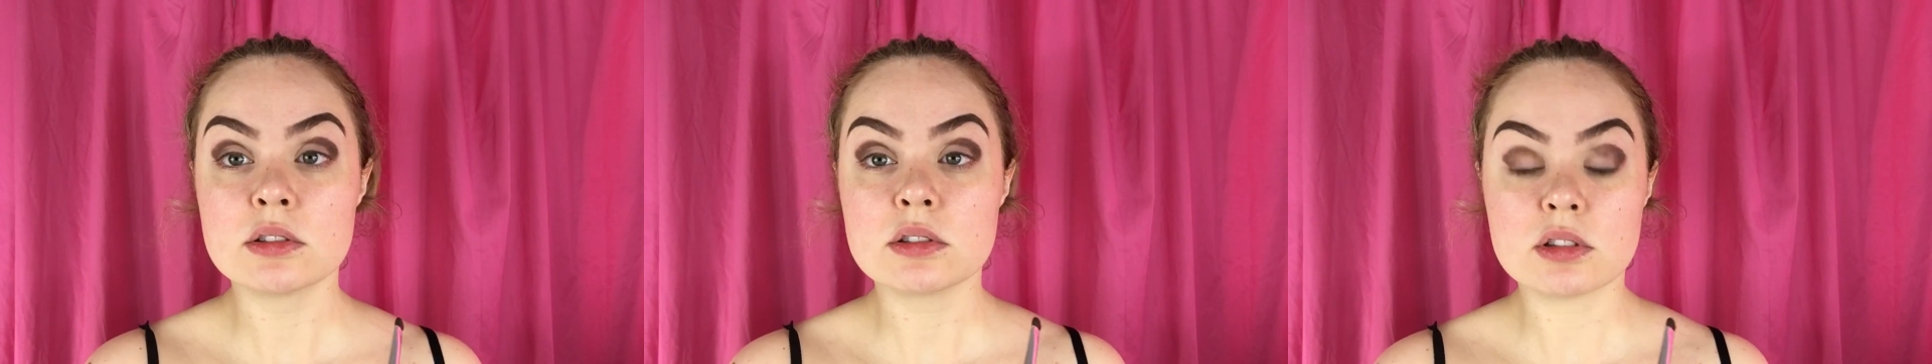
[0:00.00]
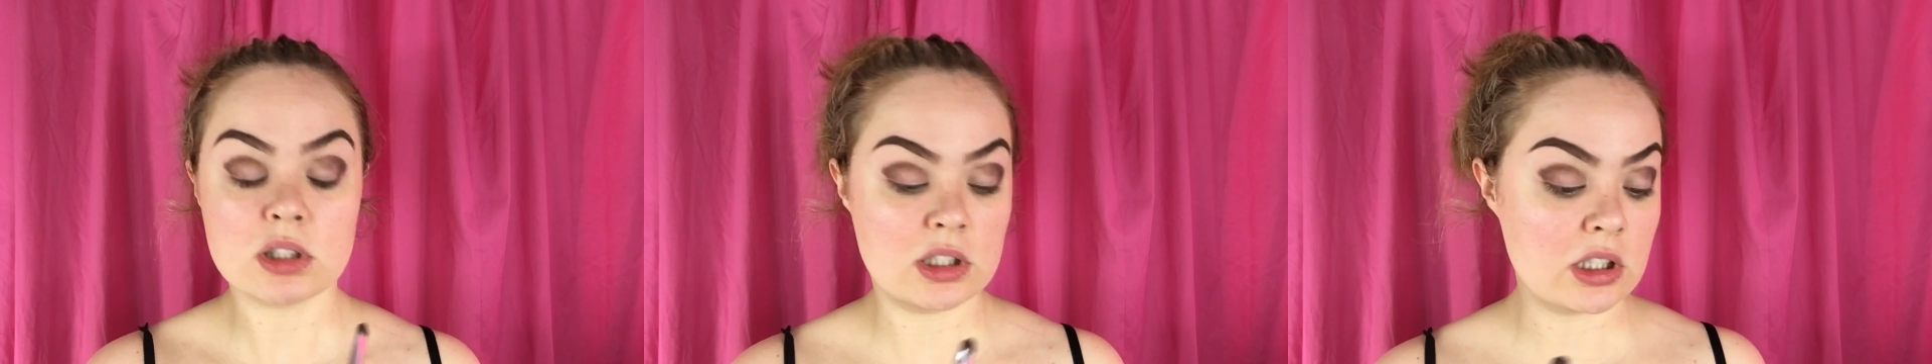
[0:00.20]

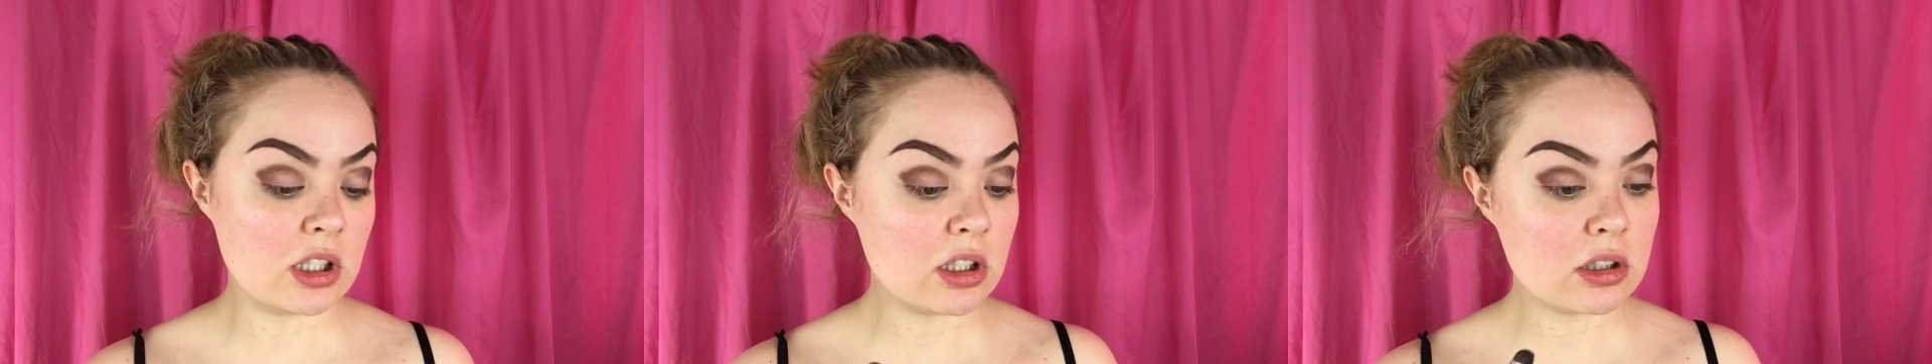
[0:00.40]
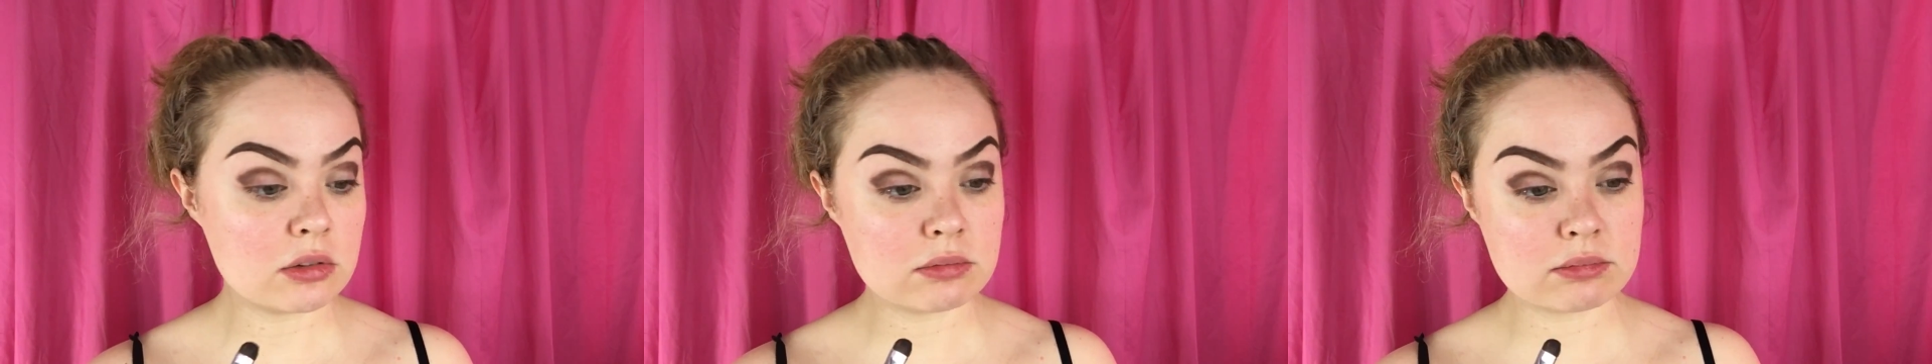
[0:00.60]
There you
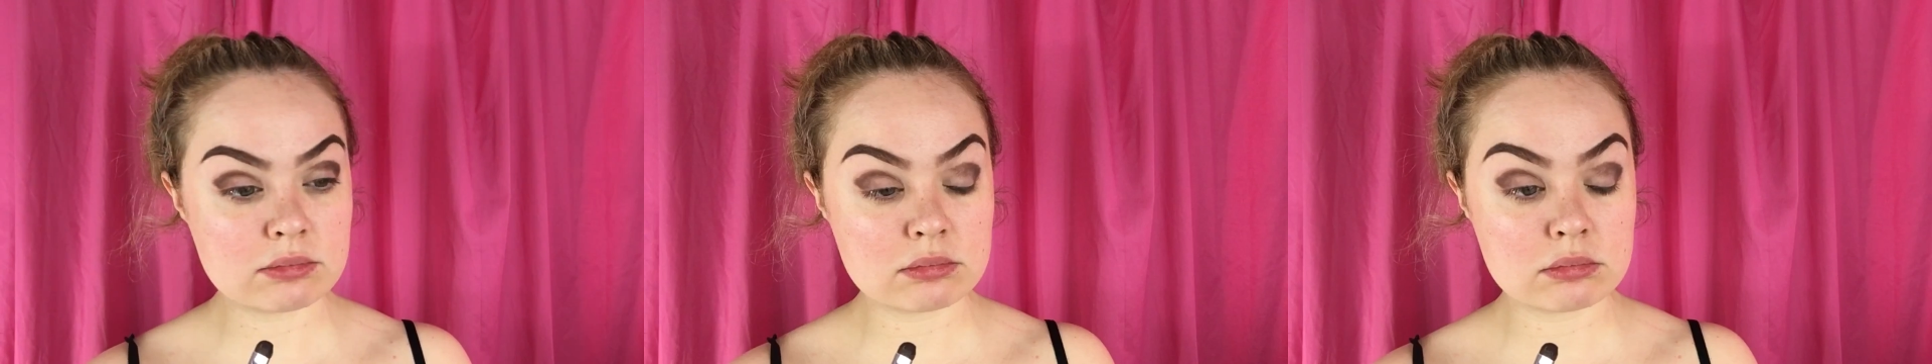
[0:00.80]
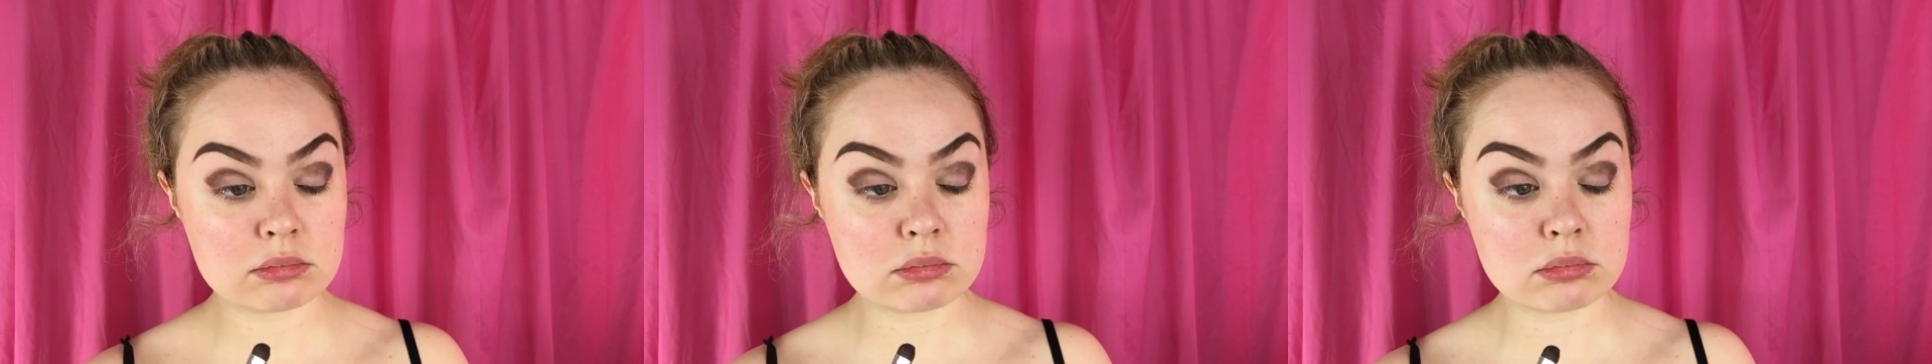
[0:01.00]
go.
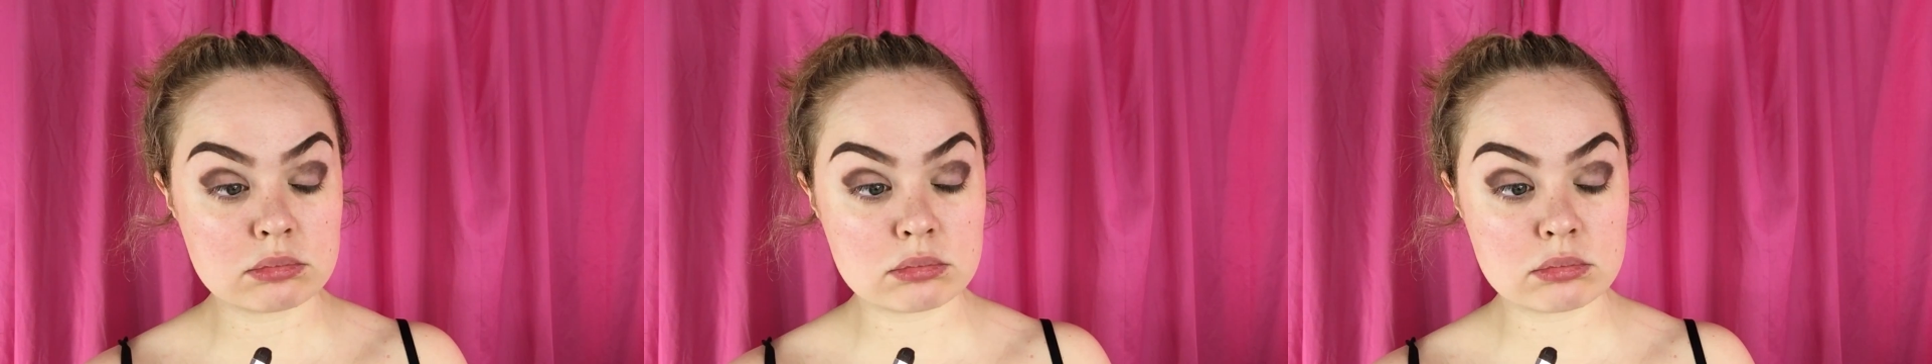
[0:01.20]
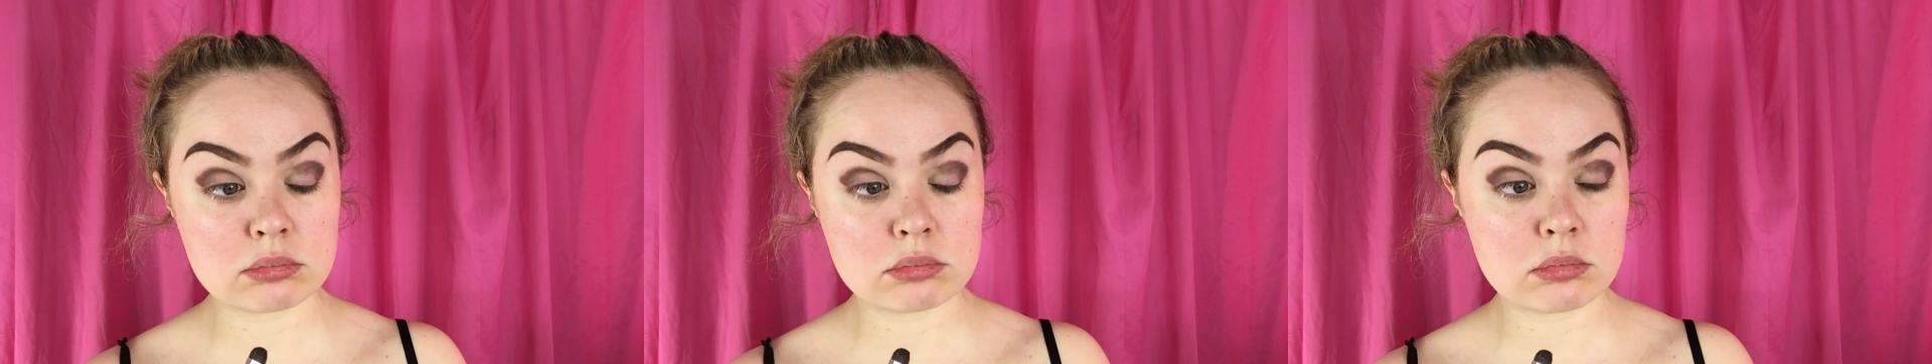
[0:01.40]

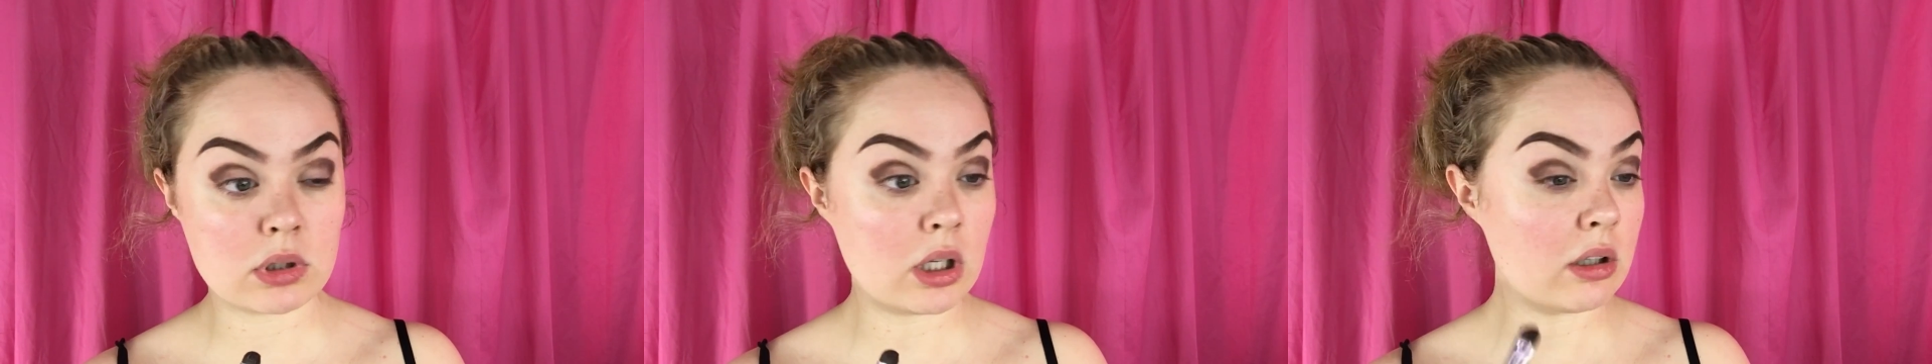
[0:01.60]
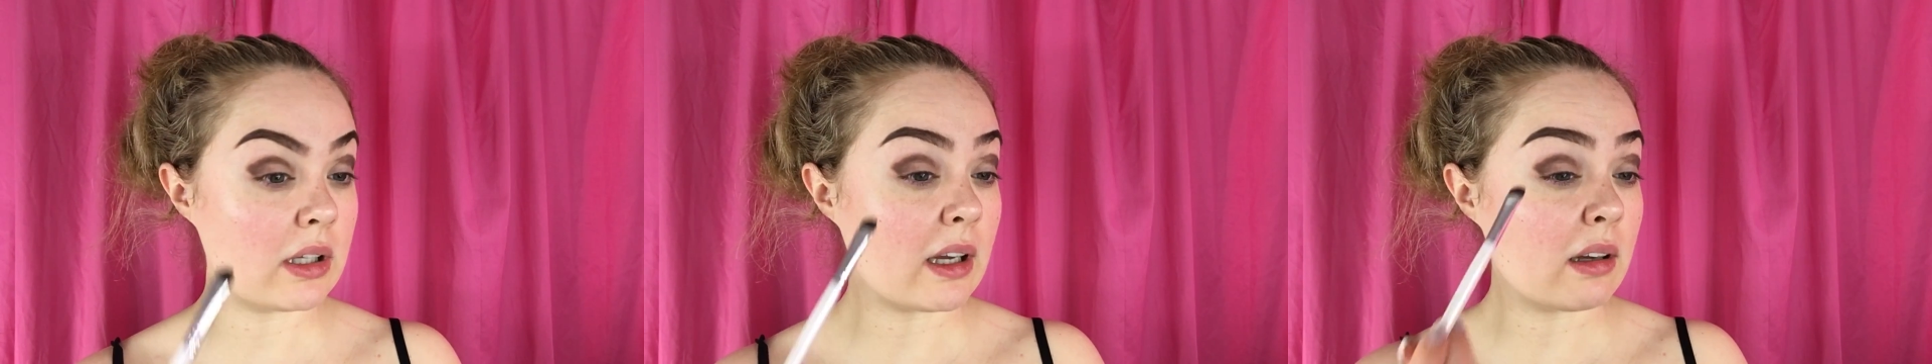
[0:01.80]

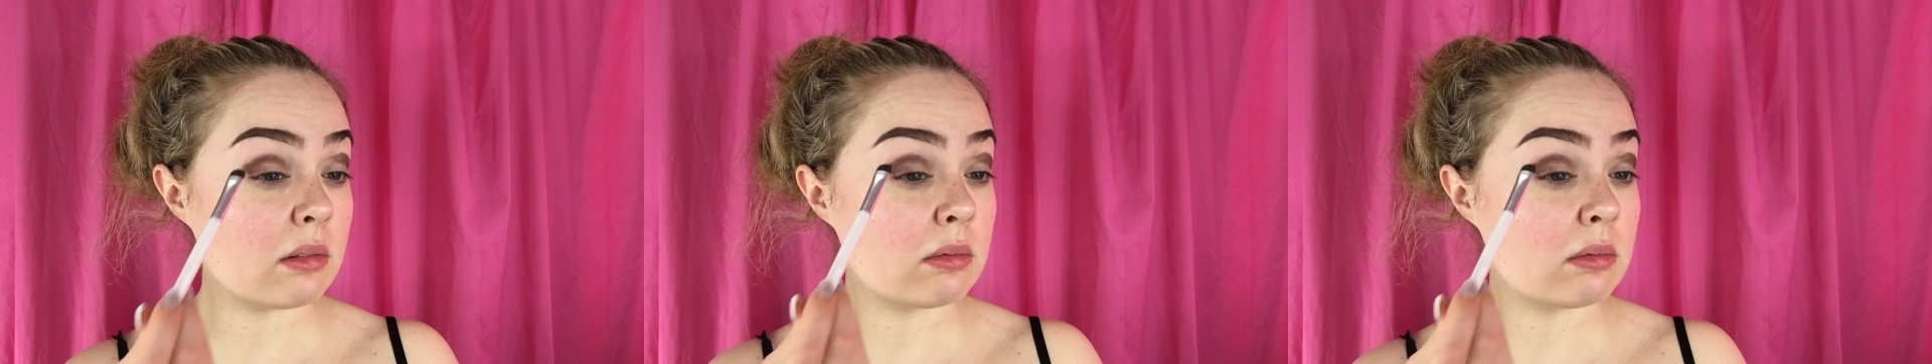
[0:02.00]
Oh yeah.